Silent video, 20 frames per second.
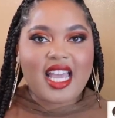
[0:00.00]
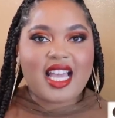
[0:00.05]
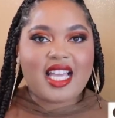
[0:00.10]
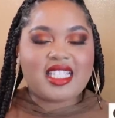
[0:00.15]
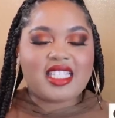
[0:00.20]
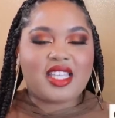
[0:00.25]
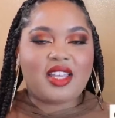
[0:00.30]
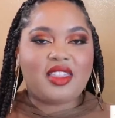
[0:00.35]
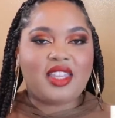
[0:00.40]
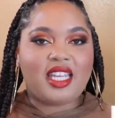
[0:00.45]

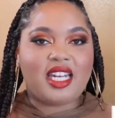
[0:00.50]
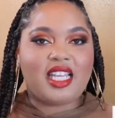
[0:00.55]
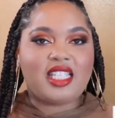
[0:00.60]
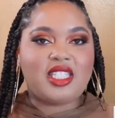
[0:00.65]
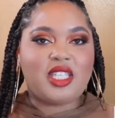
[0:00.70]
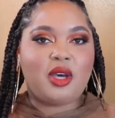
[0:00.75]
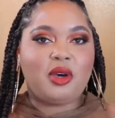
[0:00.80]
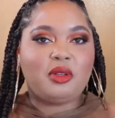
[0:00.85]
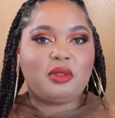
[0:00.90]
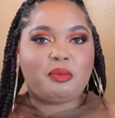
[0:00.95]
And so then I
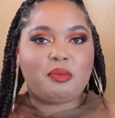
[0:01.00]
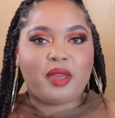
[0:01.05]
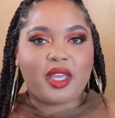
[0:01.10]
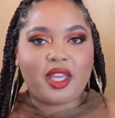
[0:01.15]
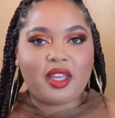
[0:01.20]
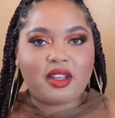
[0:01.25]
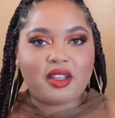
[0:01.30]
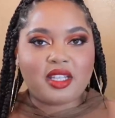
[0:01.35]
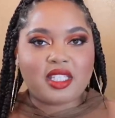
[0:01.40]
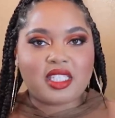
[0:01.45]
told
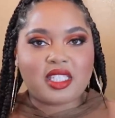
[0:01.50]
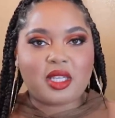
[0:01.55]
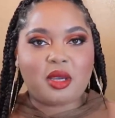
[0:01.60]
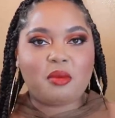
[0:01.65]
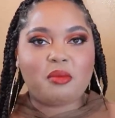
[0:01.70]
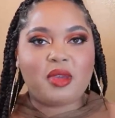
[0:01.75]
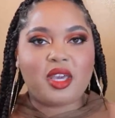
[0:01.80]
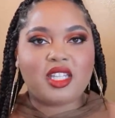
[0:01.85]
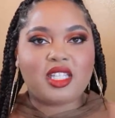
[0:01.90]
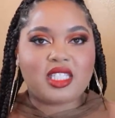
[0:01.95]
Mill, and
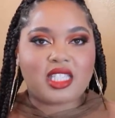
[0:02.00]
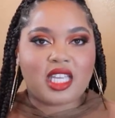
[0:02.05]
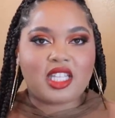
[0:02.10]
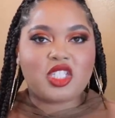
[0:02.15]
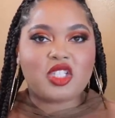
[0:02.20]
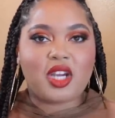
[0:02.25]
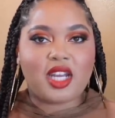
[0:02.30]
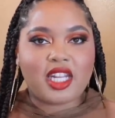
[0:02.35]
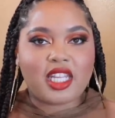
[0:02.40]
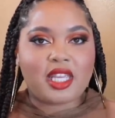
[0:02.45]
so Mill is
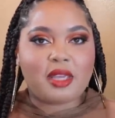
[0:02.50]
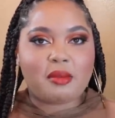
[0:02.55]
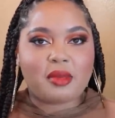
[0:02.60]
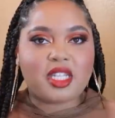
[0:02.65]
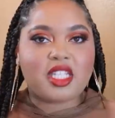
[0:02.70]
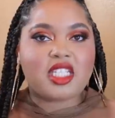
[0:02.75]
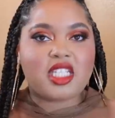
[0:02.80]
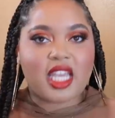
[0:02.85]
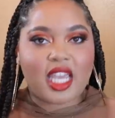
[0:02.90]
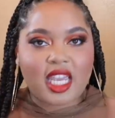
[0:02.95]
like trying to get me
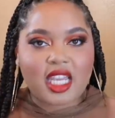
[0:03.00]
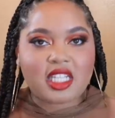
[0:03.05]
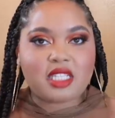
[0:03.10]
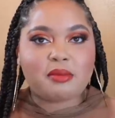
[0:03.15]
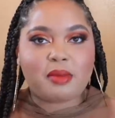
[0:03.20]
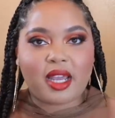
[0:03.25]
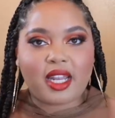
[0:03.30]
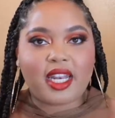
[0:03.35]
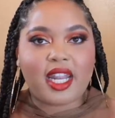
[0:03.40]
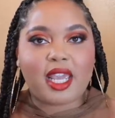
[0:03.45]
to change
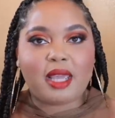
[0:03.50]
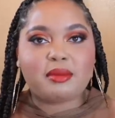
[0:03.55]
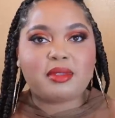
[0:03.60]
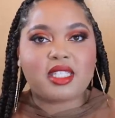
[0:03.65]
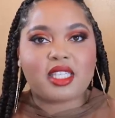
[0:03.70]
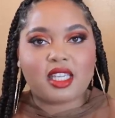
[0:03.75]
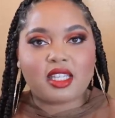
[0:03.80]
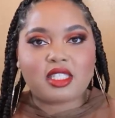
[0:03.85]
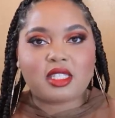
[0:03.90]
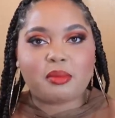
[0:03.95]
my name
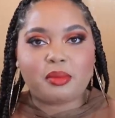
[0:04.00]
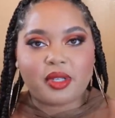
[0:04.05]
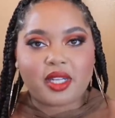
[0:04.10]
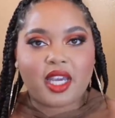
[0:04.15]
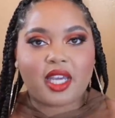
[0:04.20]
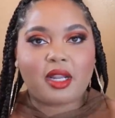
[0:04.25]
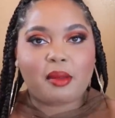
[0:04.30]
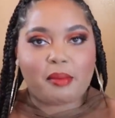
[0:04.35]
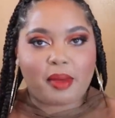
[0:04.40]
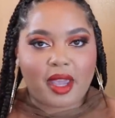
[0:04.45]
to Kelsee
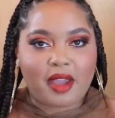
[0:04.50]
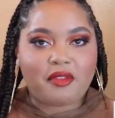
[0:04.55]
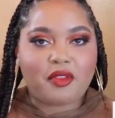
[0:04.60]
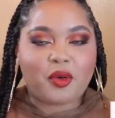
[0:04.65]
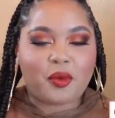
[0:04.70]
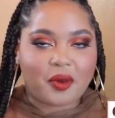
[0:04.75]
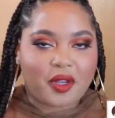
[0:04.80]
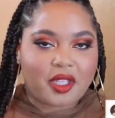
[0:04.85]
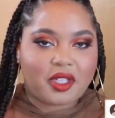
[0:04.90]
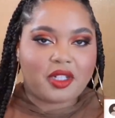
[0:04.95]
Briana Bay
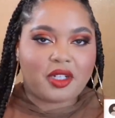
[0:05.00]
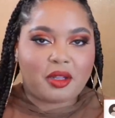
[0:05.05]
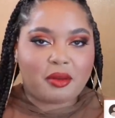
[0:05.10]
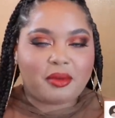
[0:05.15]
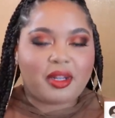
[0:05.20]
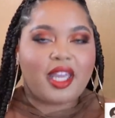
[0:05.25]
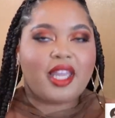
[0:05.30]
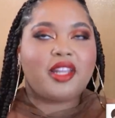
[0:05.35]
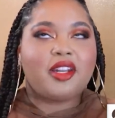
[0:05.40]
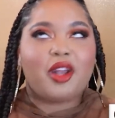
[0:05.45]
for real, and
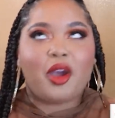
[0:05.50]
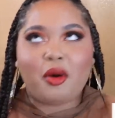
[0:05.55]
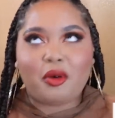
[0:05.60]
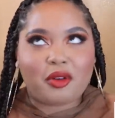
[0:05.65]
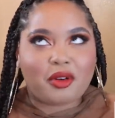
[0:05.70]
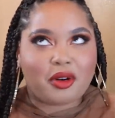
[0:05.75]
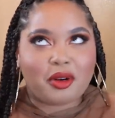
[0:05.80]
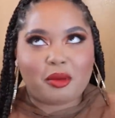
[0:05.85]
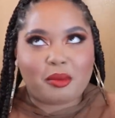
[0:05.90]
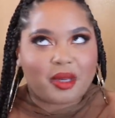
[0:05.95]
I'm like, no
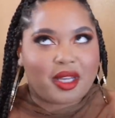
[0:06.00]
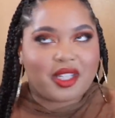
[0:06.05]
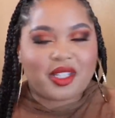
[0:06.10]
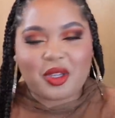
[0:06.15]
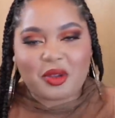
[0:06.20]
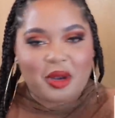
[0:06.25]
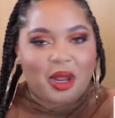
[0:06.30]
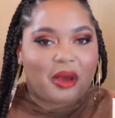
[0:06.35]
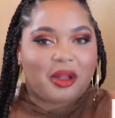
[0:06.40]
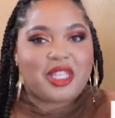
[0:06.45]
girl, but
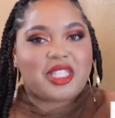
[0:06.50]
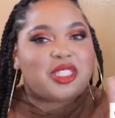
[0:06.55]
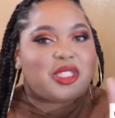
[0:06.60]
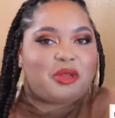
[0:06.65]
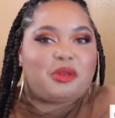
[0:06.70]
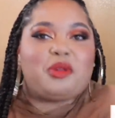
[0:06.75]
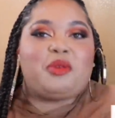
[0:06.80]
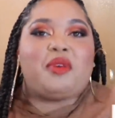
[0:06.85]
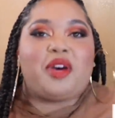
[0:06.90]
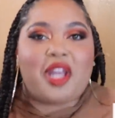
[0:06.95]
you know, that's
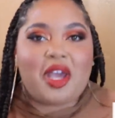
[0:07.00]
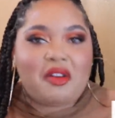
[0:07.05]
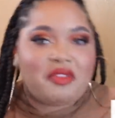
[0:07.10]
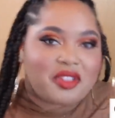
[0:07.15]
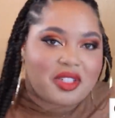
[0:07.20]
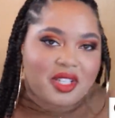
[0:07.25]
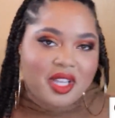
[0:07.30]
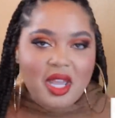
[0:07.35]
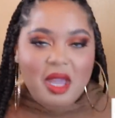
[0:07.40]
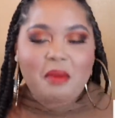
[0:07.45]
cute or
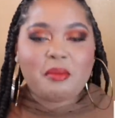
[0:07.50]
whatever.